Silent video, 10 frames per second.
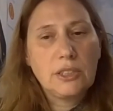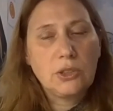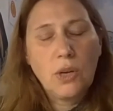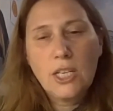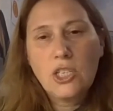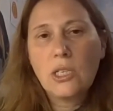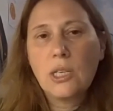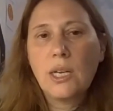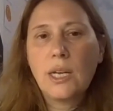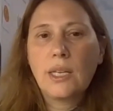
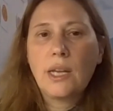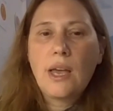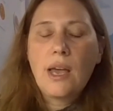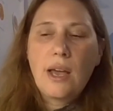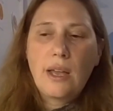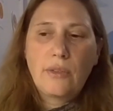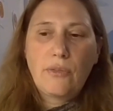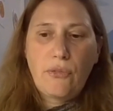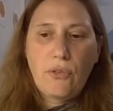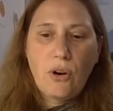situation and
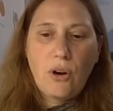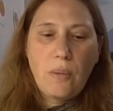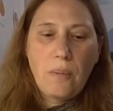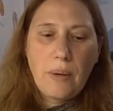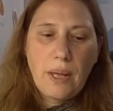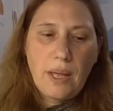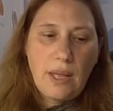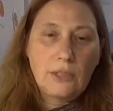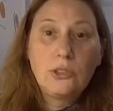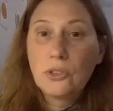from uh,
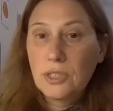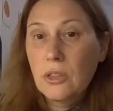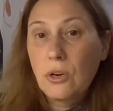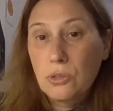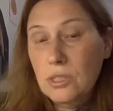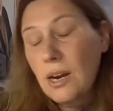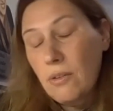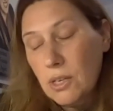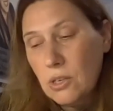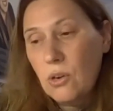losing those
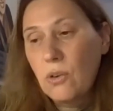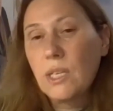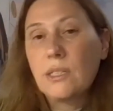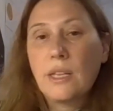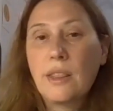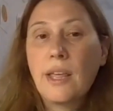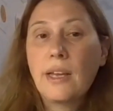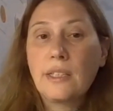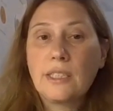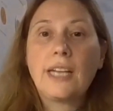territories. And
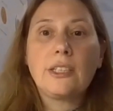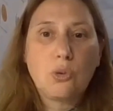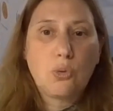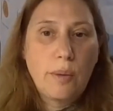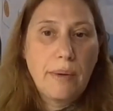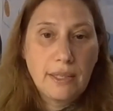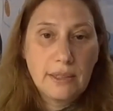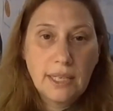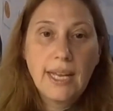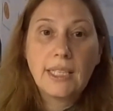they decided to
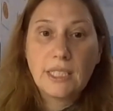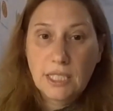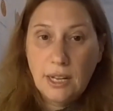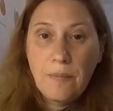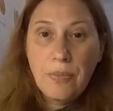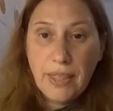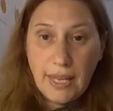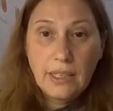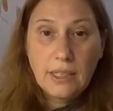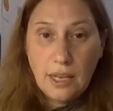rebel against the
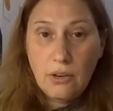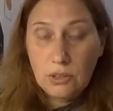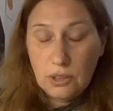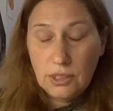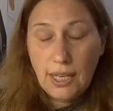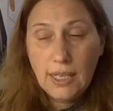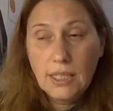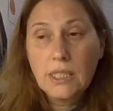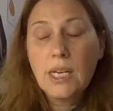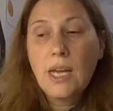King Carol
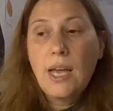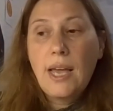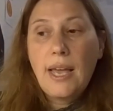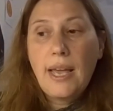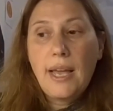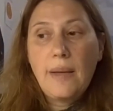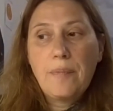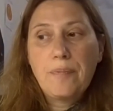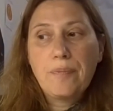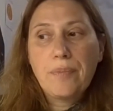II.
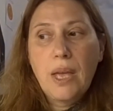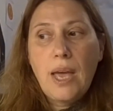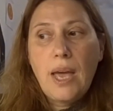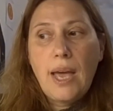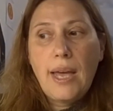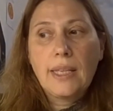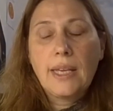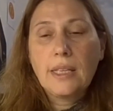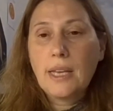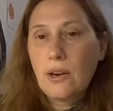Um, and
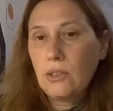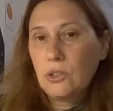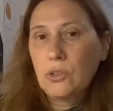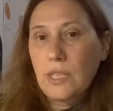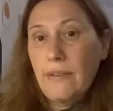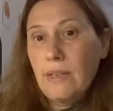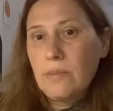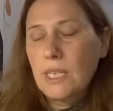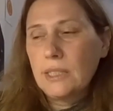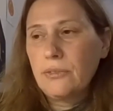King Carol, to save
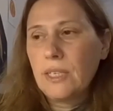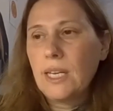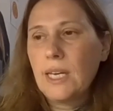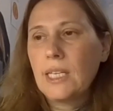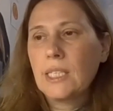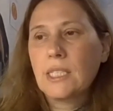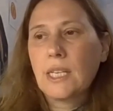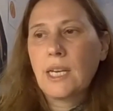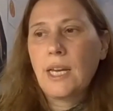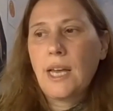himself, I guess,
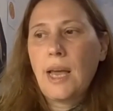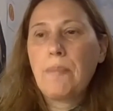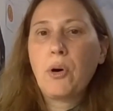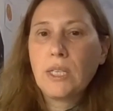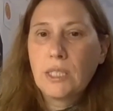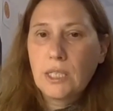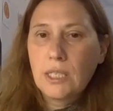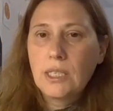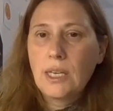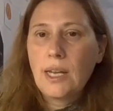uh,
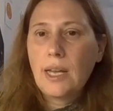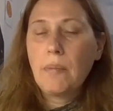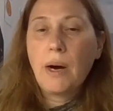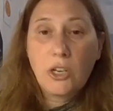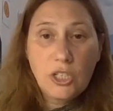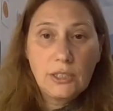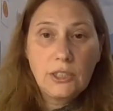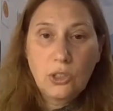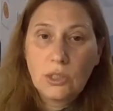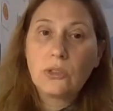appointed a uh, marshal,
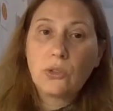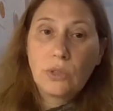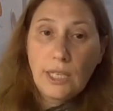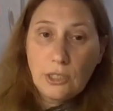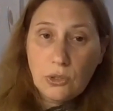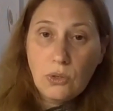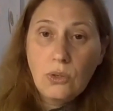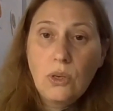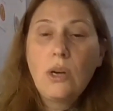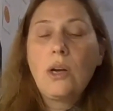Ion
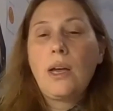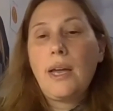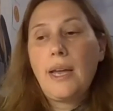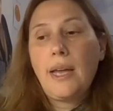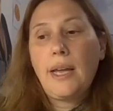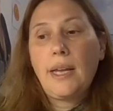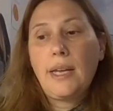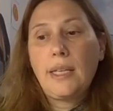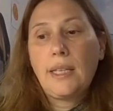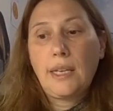Antonescu, uh,
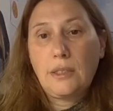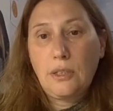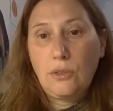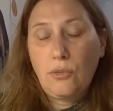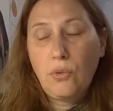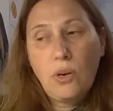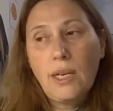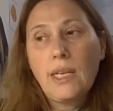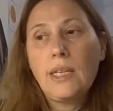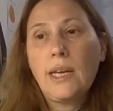in
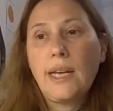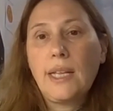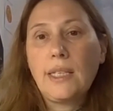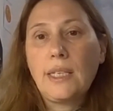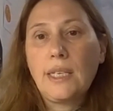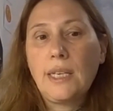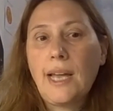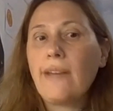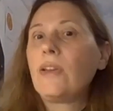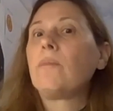1940, and he
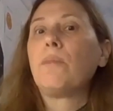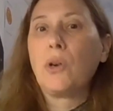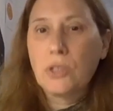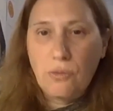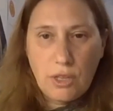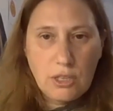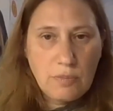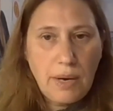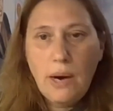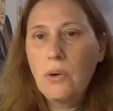gave him most of his
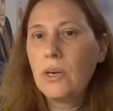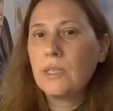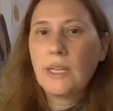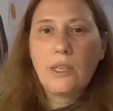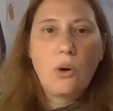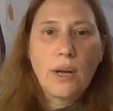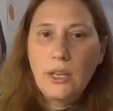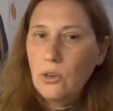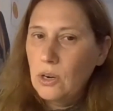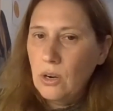power and said, okay,
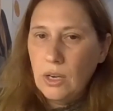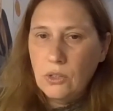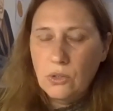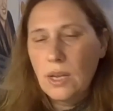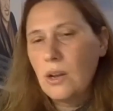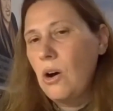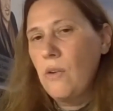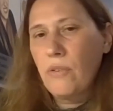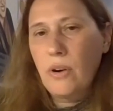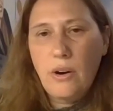you are going to take
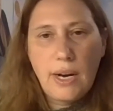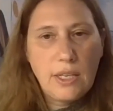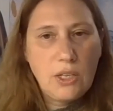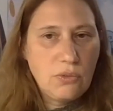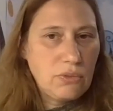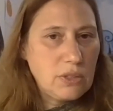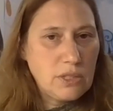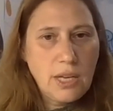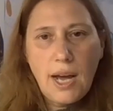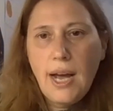over and you
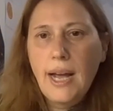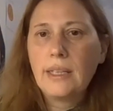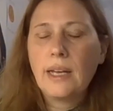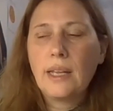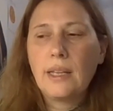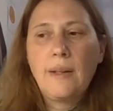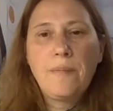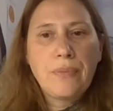decide. And